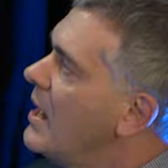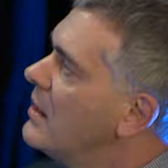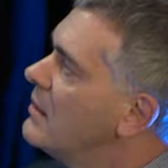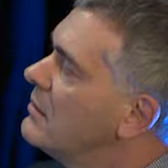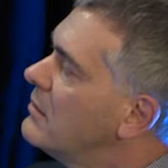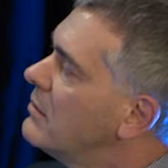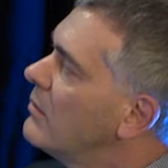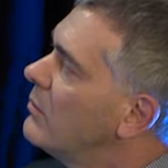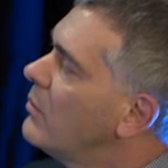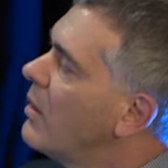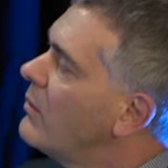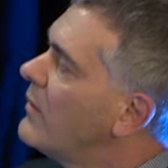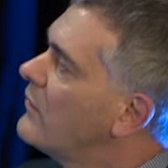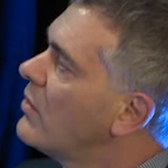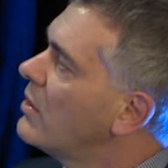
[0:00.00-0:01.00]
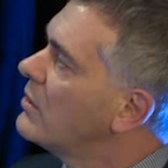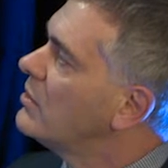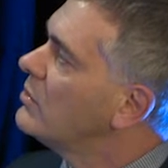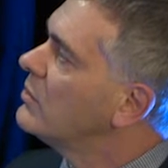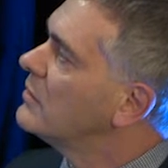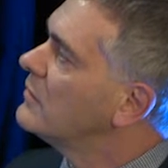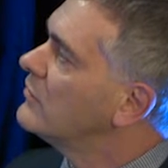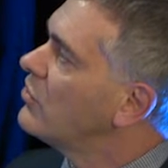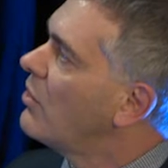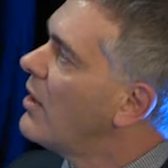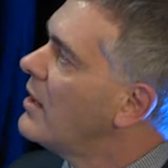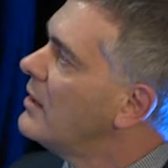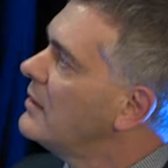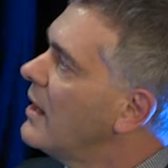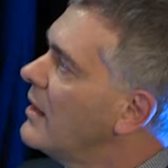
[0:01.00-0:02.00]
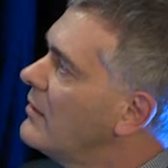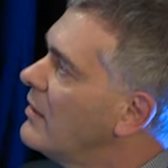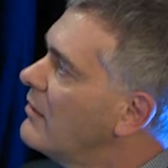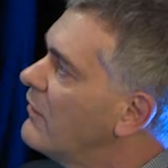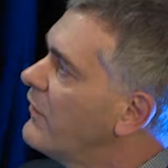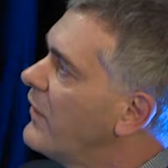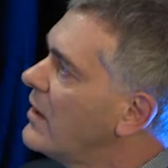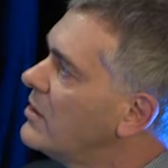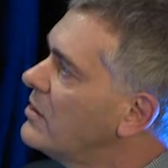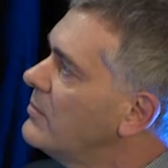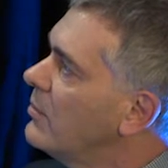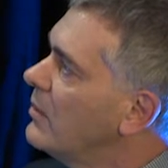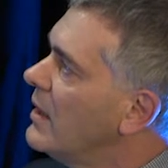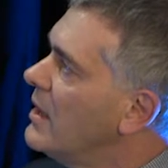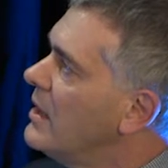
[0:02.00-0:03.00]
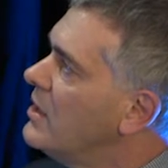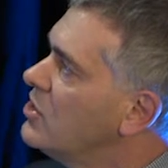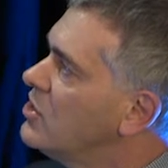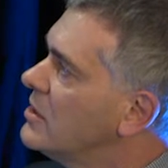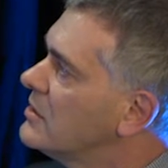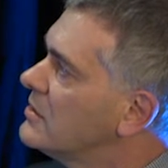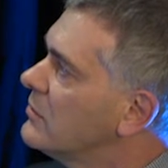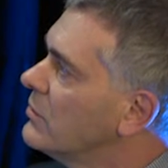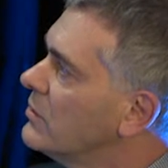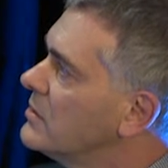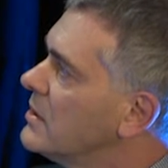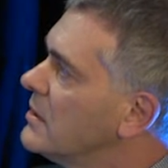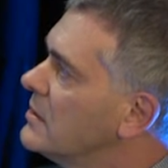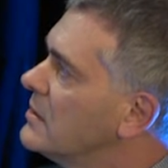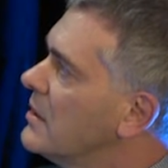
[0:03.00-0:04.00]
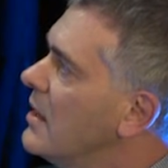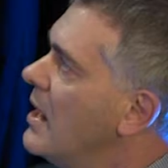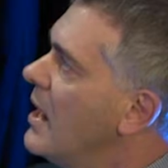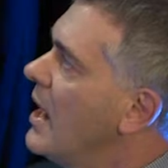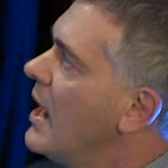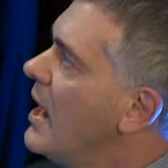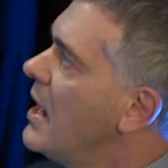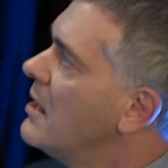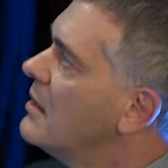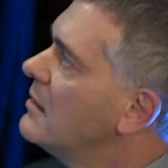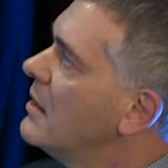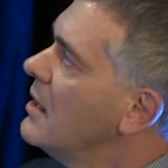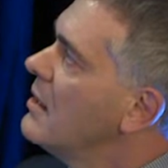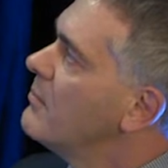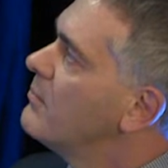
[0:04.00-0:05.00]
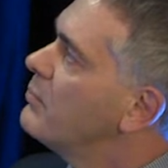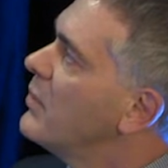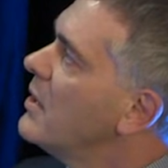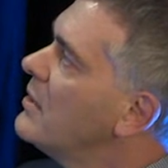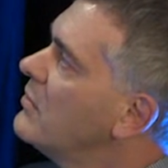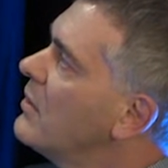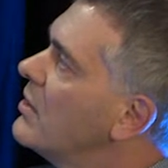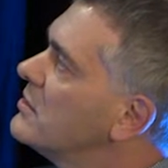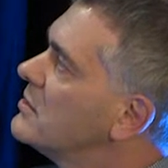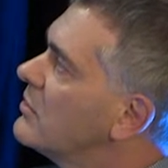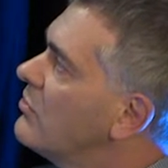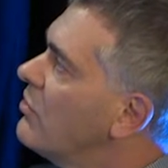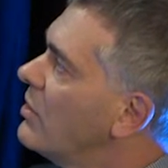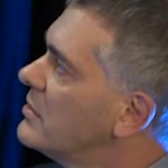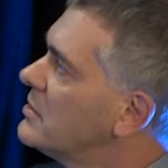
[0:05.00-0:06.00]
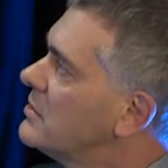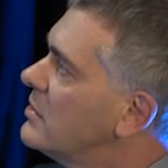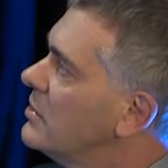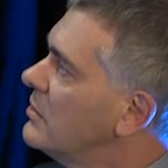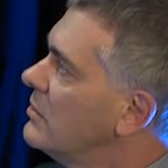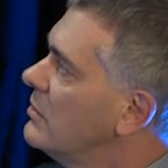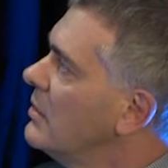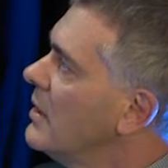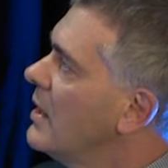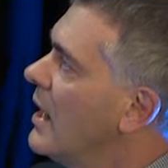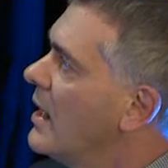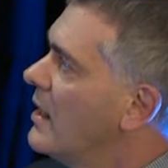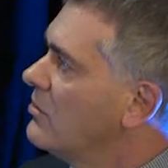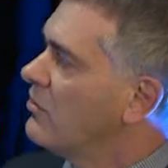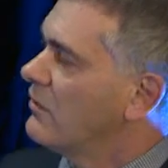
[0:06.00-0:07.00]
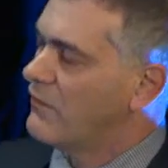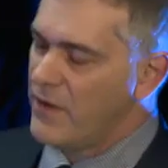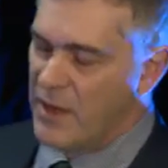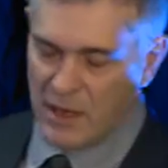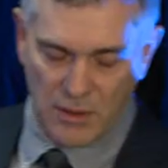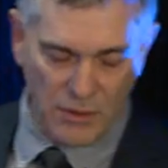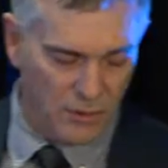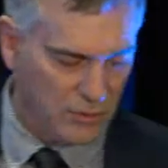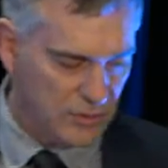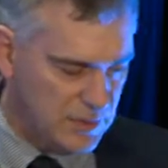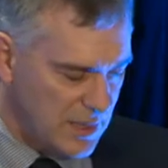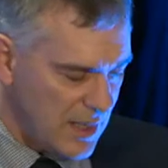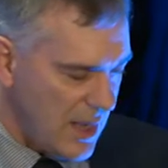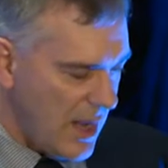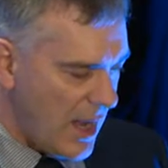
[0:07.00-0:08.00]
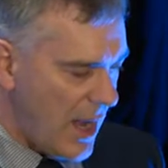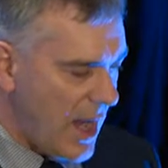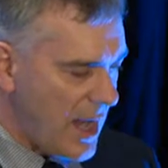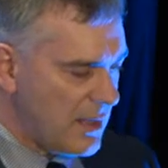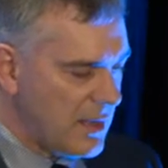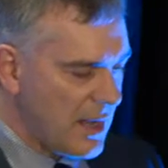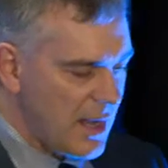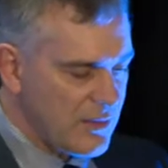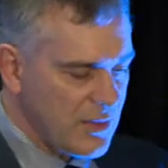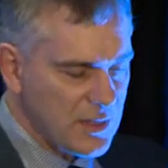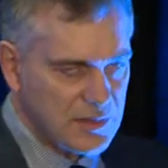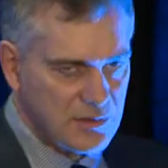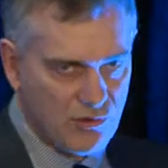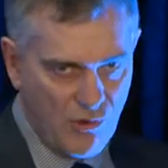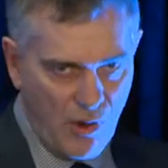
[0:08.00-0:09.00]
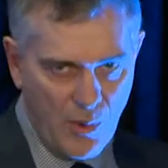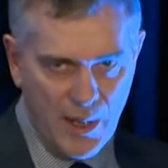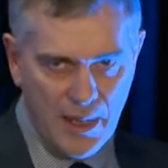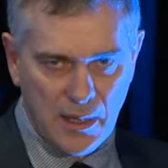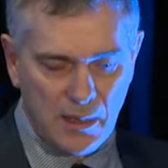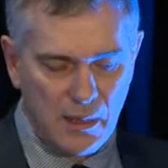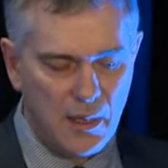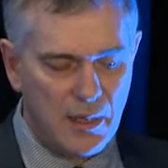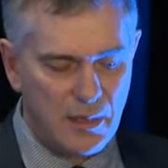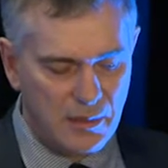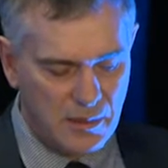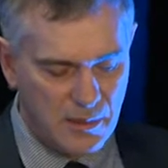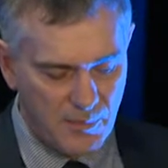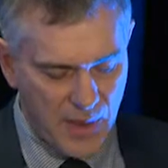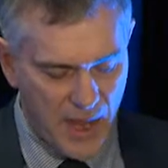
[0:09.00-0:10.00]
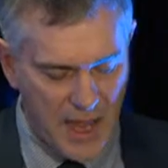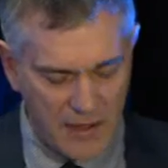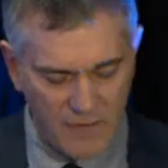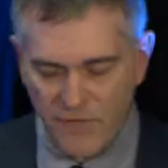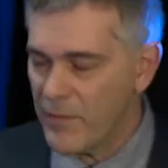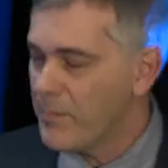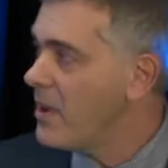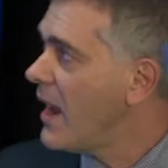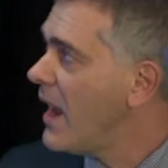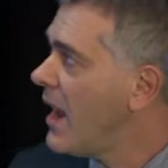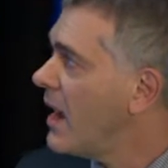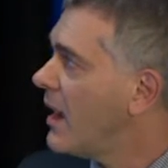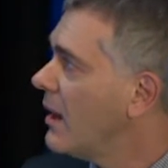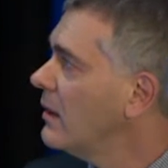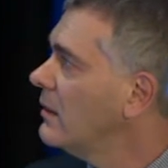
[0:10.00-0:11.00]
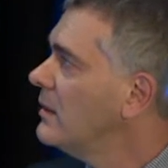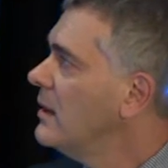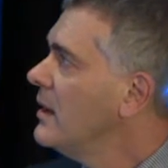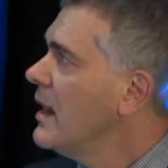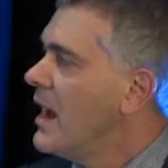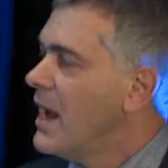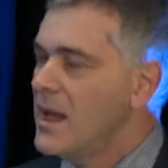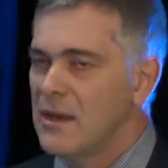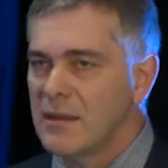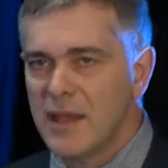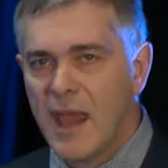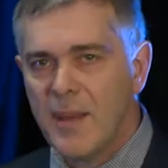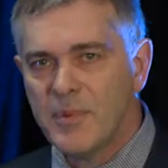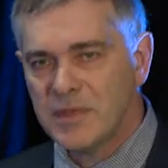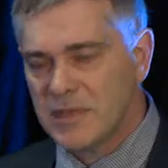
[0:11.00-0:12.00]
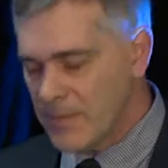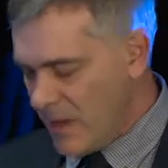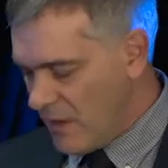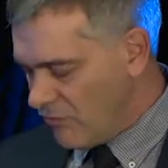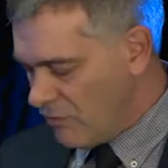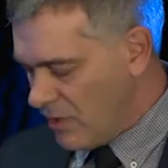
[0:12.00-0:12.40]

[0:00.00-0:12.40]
and what we've got to do is try and get these flexible energy sources and bring those across to electric vehicles and uh, this growing demand for power, and it happens to be a